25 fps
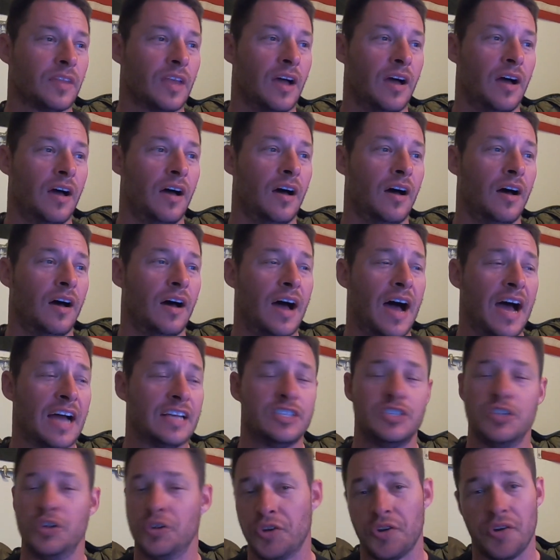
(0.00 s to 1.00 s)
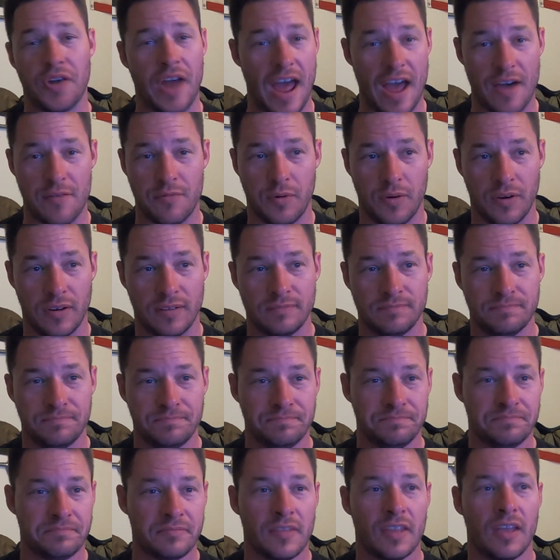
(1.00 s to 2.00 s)
I still don't have one.
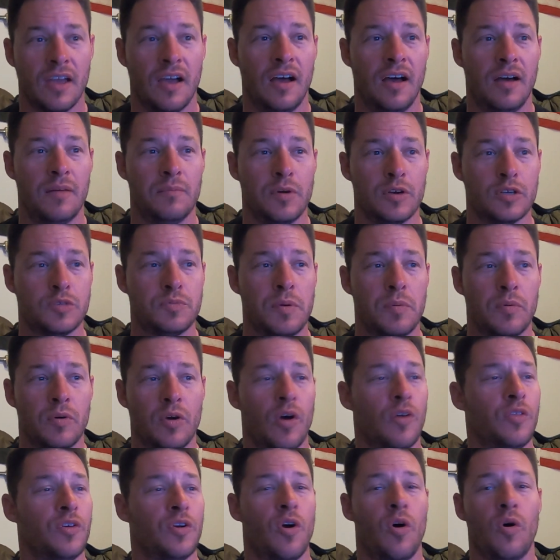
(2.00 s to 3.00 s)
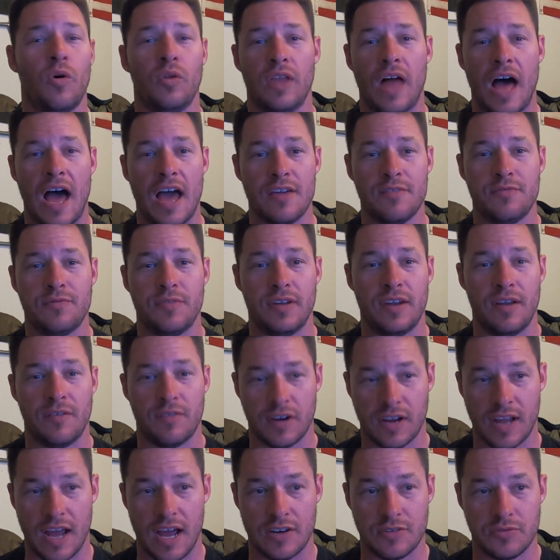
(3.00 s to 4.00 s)
Most people go their whole life and
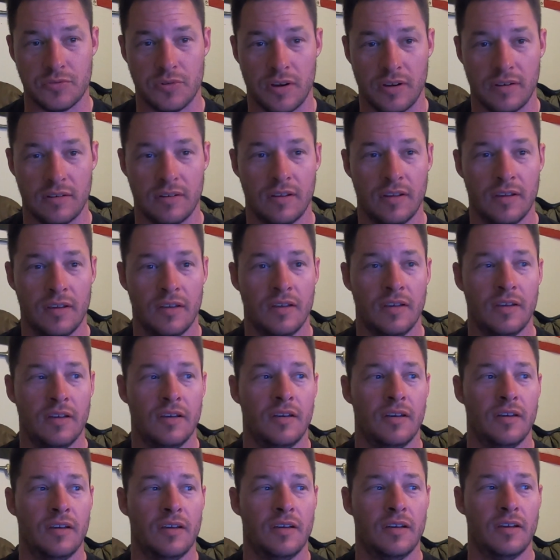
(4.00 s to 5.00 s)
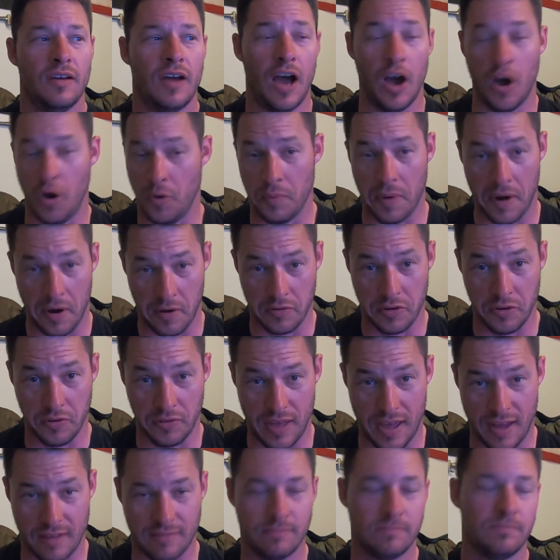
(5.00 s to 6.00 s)
never catch one. I hope I don't
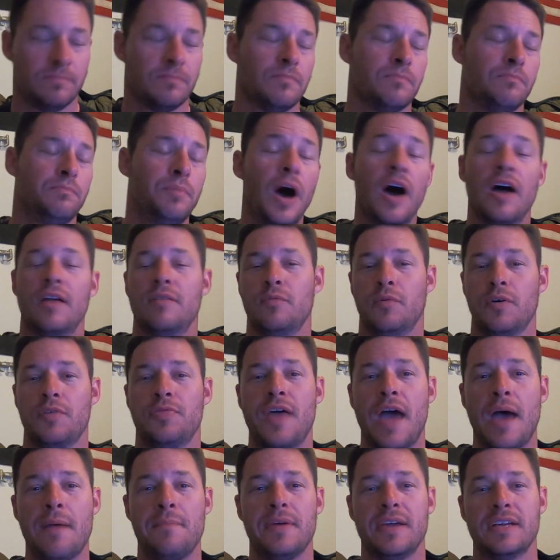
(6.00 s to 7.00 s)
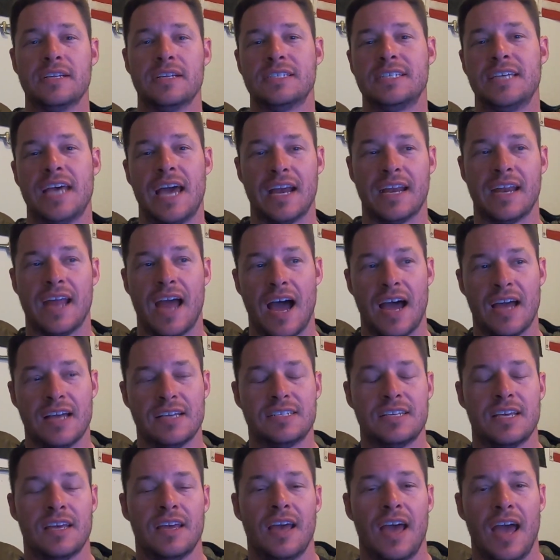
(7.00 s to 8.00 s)
do that. But with that being said,
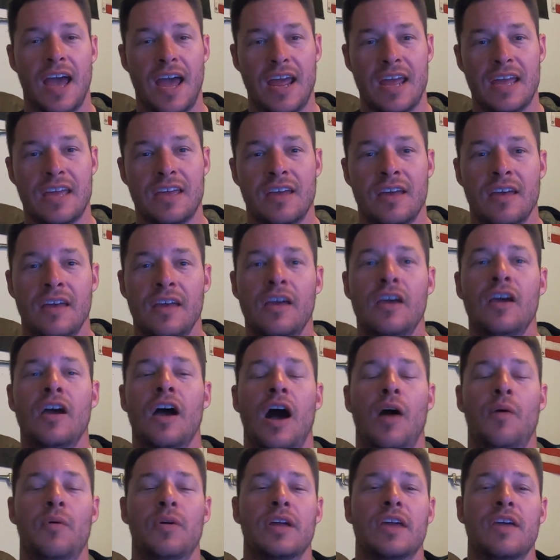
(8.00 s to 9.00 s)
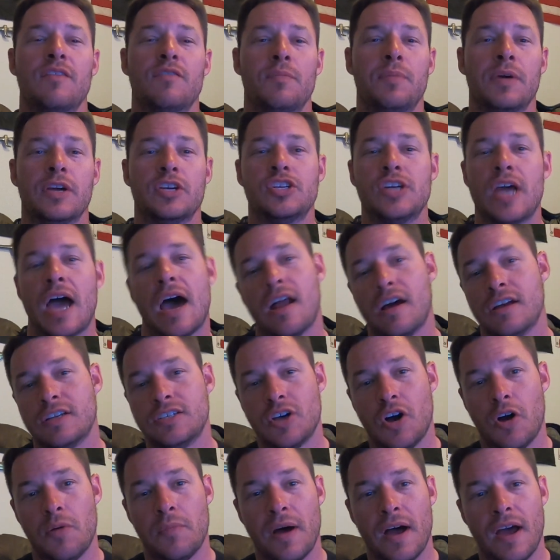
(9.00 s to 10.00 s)
guys, hey, I want to give a big shout out
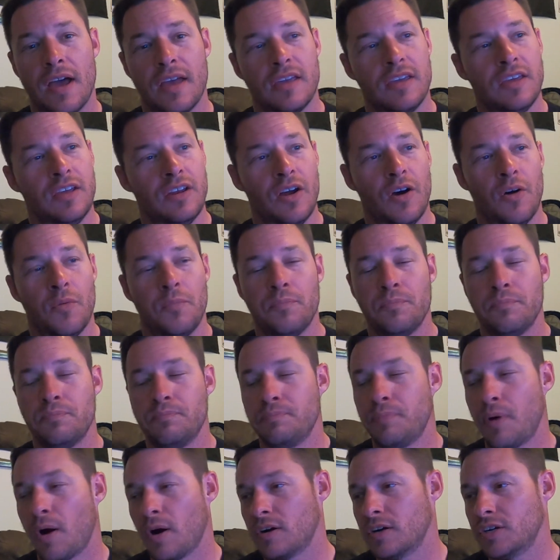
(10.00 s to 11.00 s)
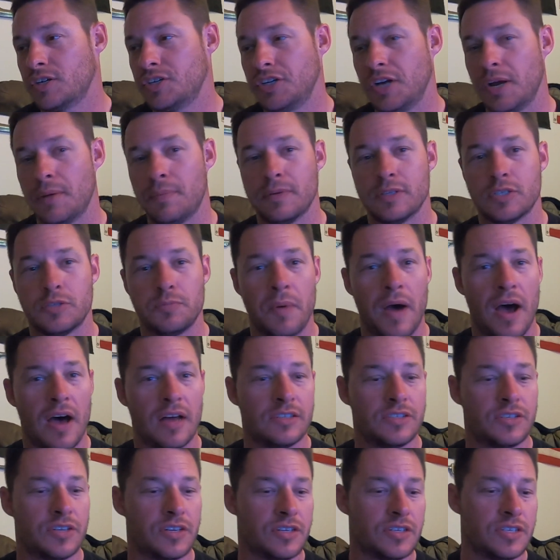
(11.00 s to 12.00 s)
to all my, you know, partnership and
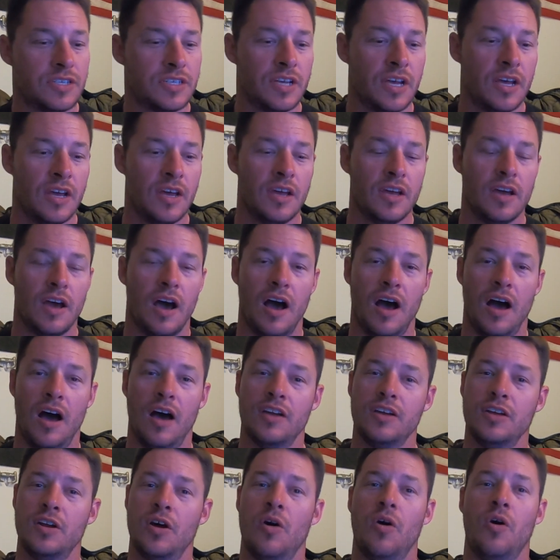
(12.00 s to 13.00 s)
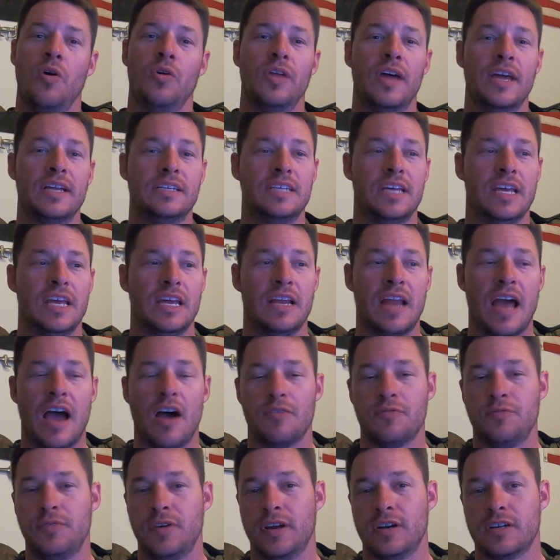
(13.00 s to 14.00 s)
sponsors. You know, Old 18
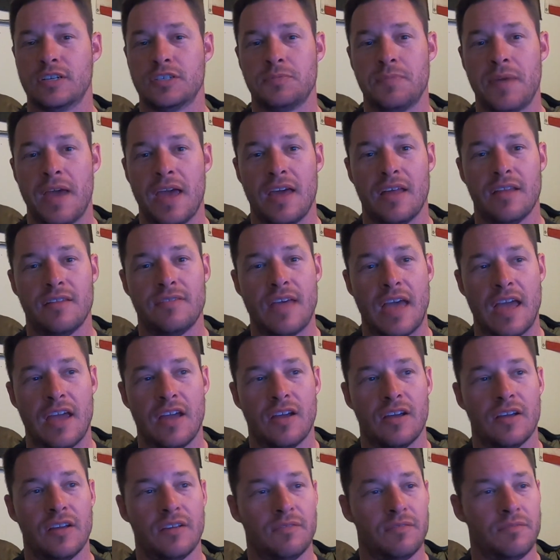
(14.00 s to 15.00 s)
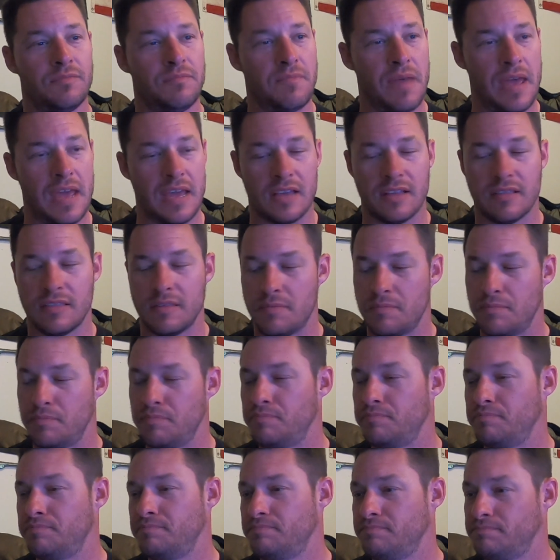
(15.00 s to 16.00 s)
Outfitters, man, they make the
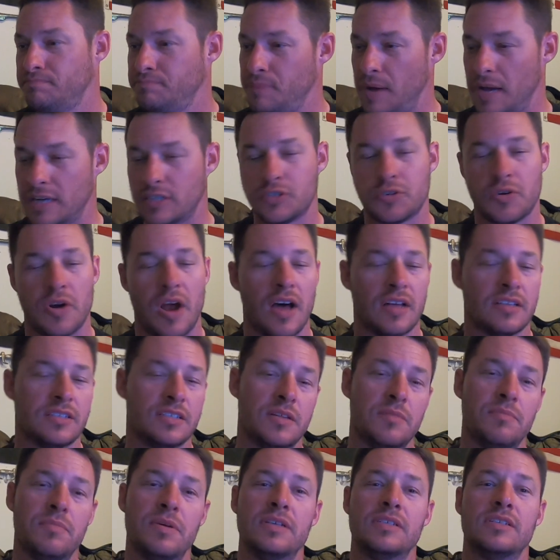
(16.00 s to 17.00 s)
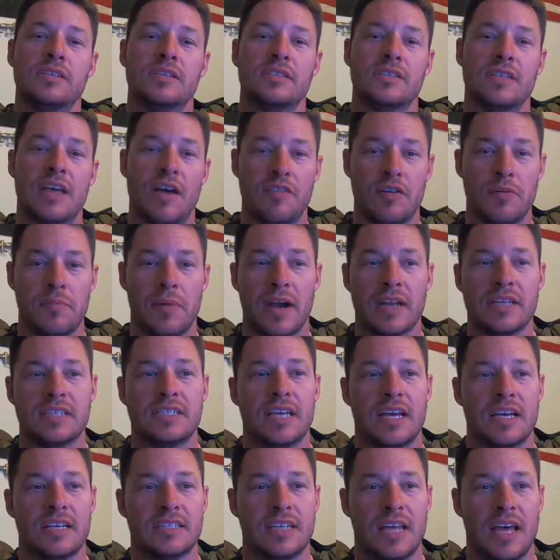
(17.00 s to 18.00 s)
best rods in the business. Everybody
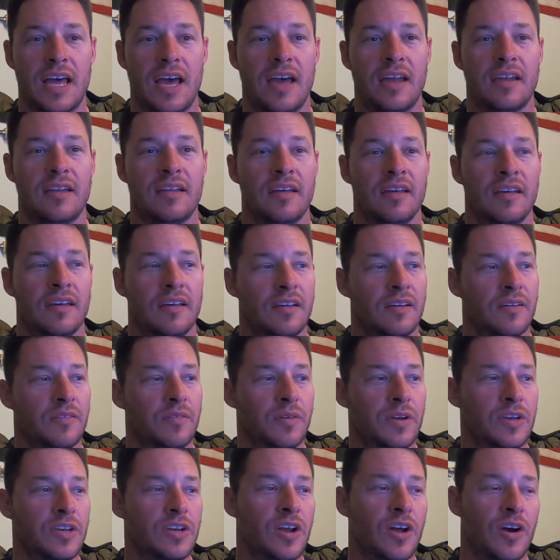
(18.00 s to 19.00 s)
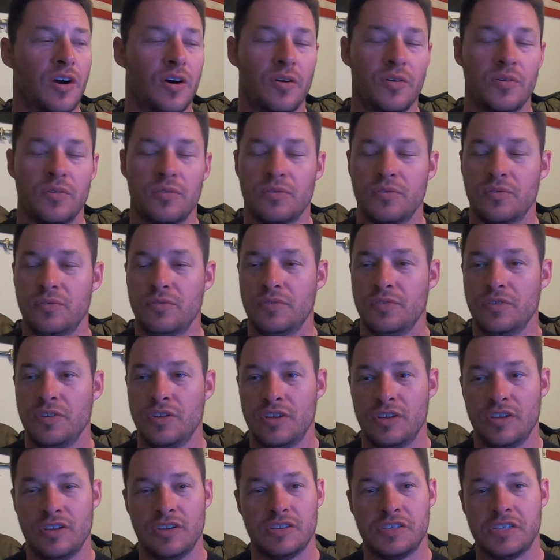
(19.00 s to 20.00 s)
says that when, you know,
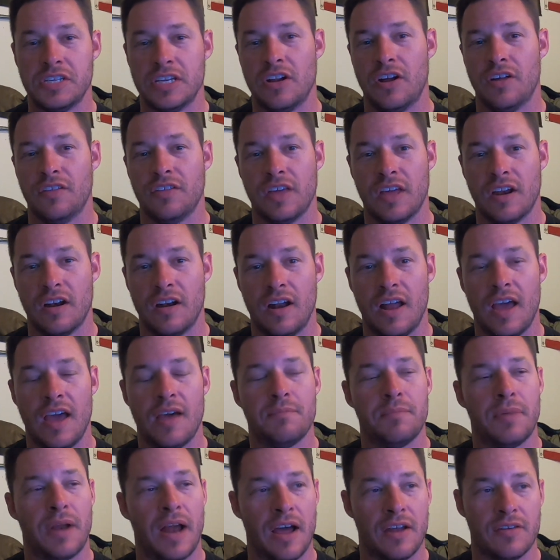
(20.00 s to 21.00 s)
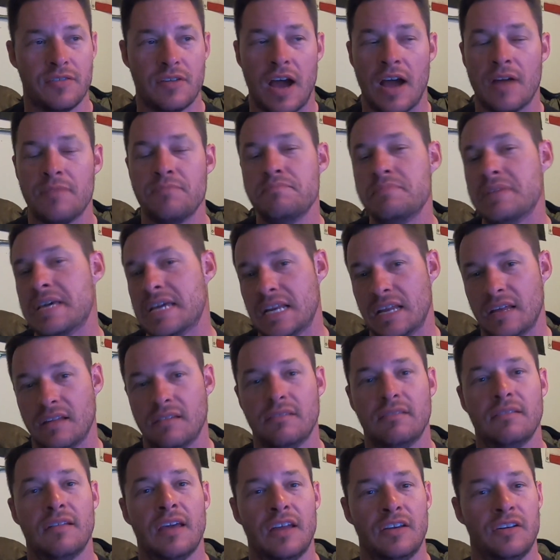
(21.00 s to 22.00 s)
you see it on the internet, but I mean
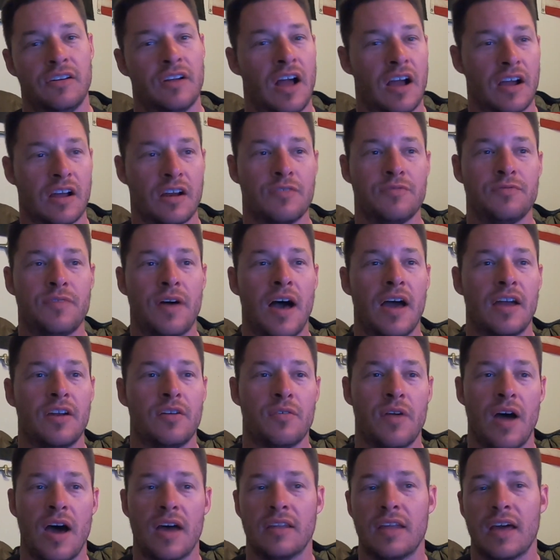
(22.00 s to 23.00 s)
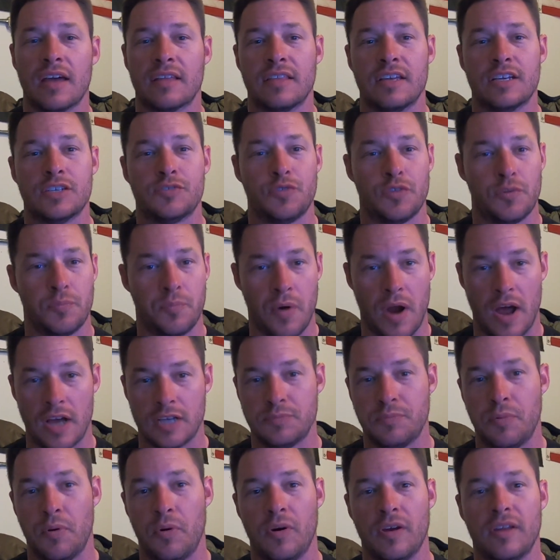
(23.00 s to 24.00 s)
it. And you're not going to find a rod like this for the
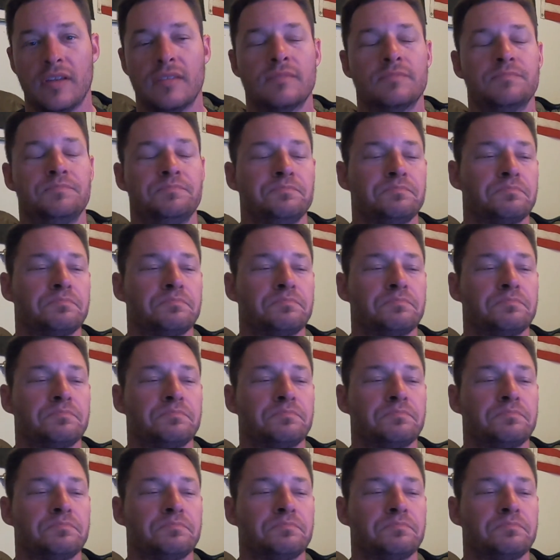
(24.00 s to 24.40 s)
price point.